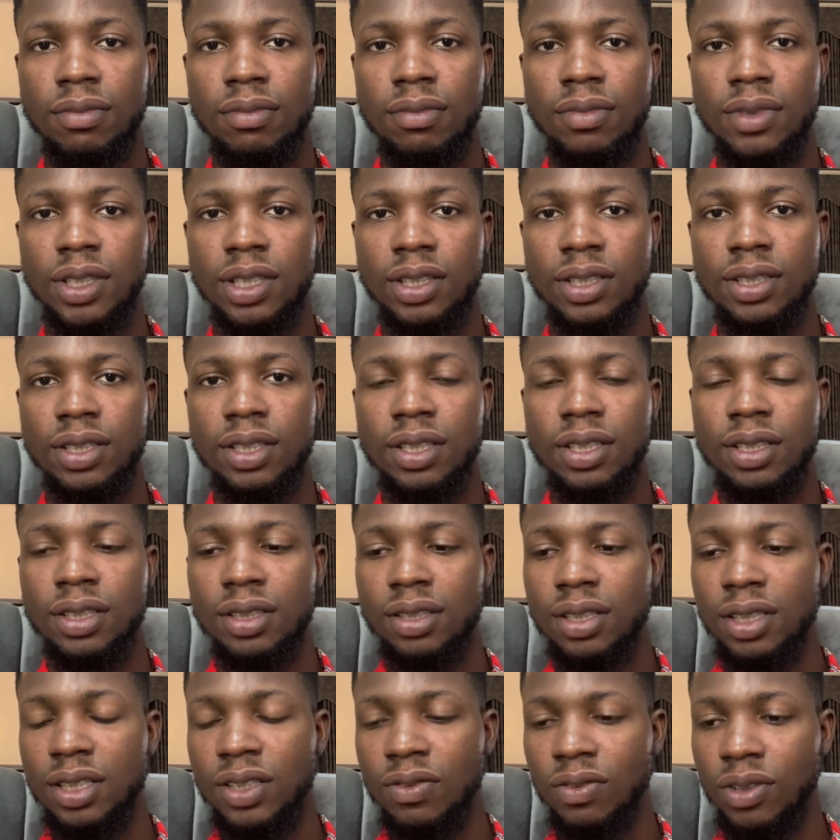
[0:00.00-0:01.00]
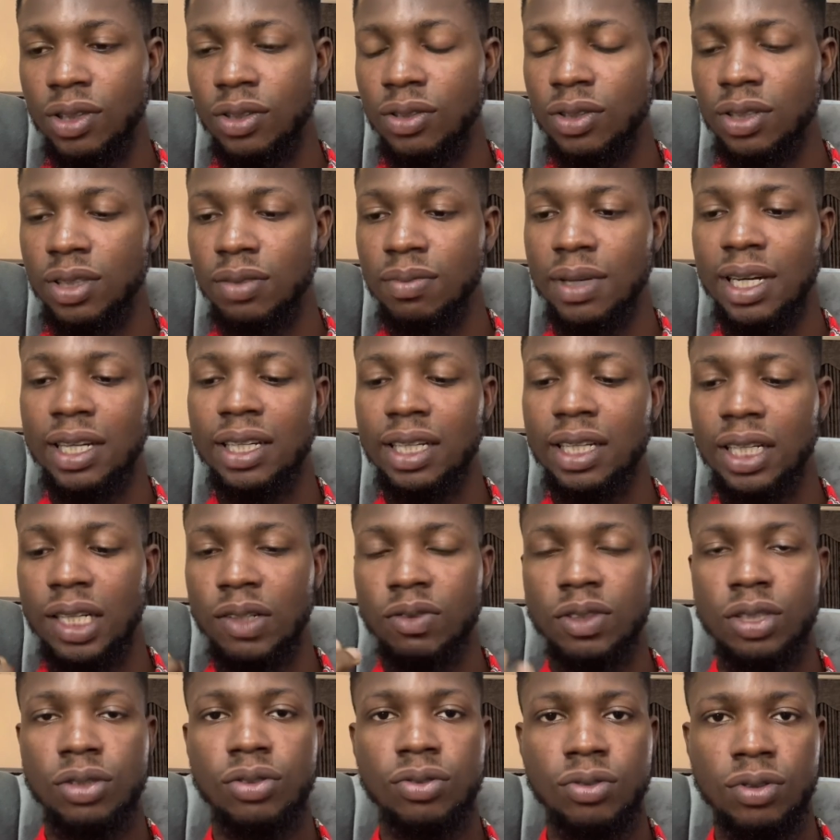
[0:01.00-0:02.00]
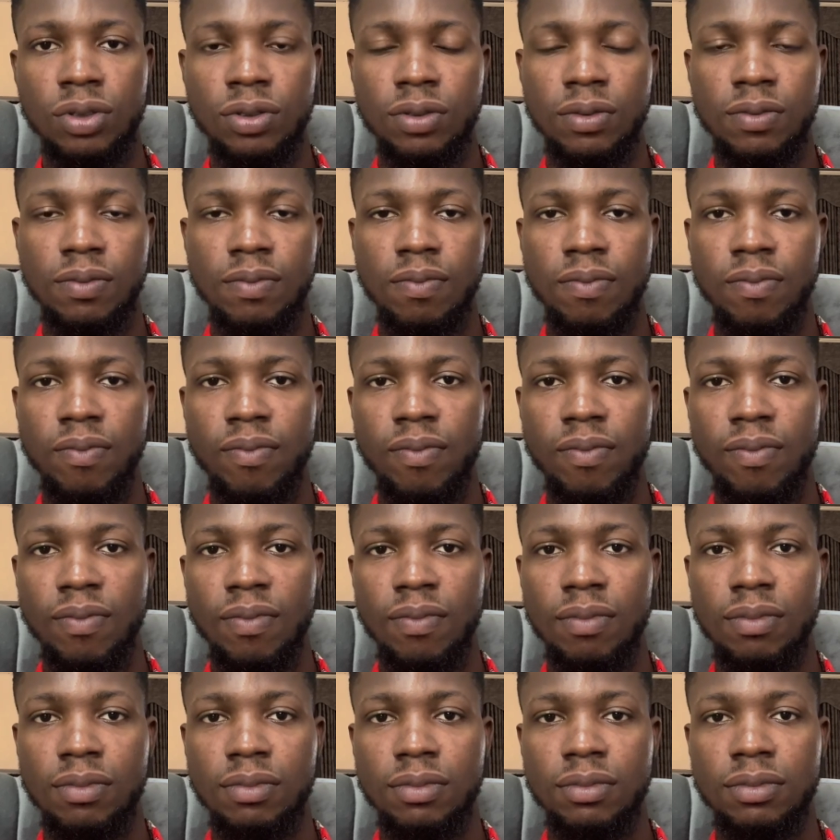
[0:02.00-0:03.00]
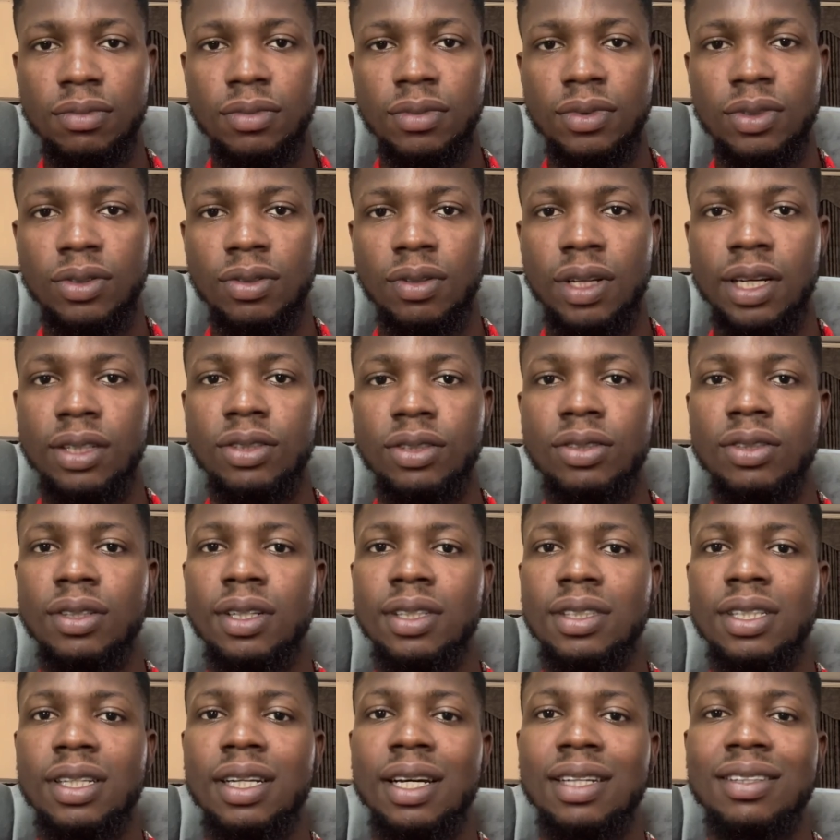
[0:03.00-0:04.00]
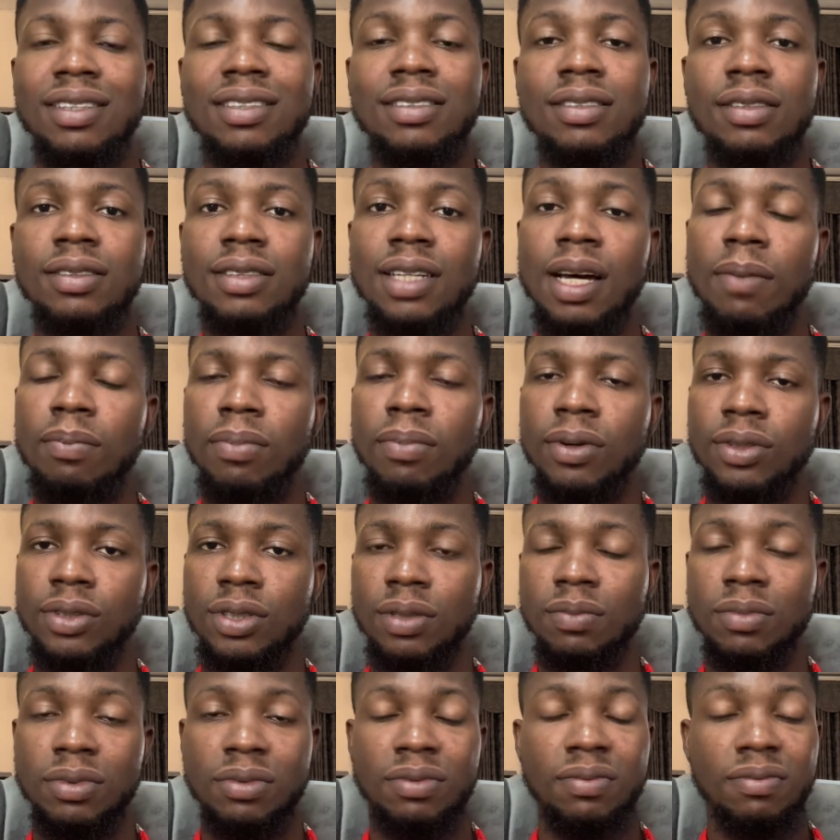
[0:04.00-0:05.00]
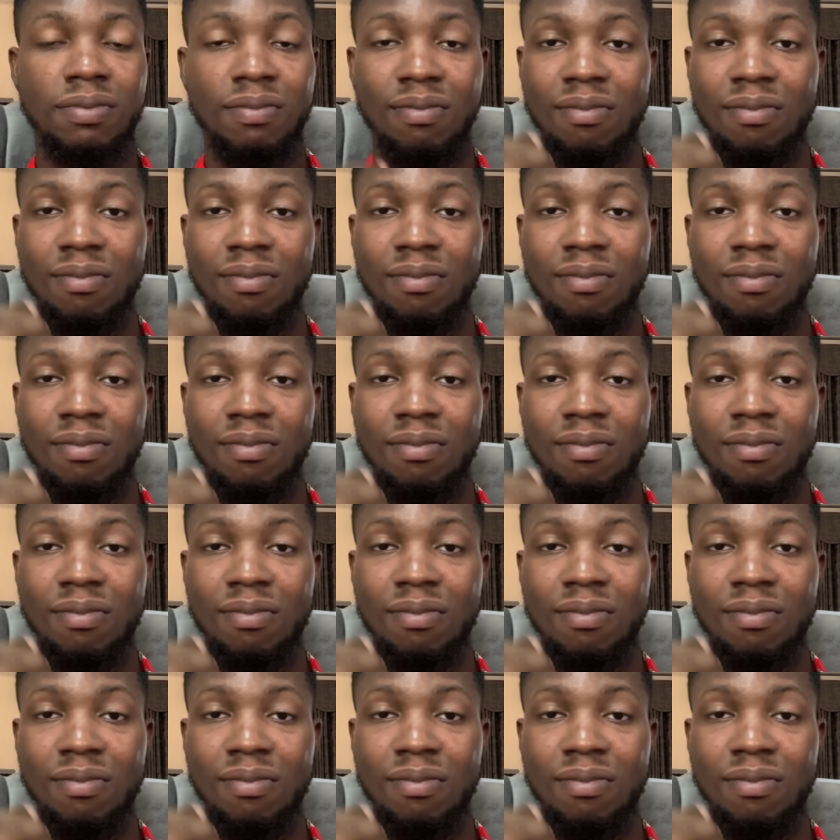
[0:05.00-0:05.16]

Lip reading: This video is my gift to you, to let you understand that these things are possible.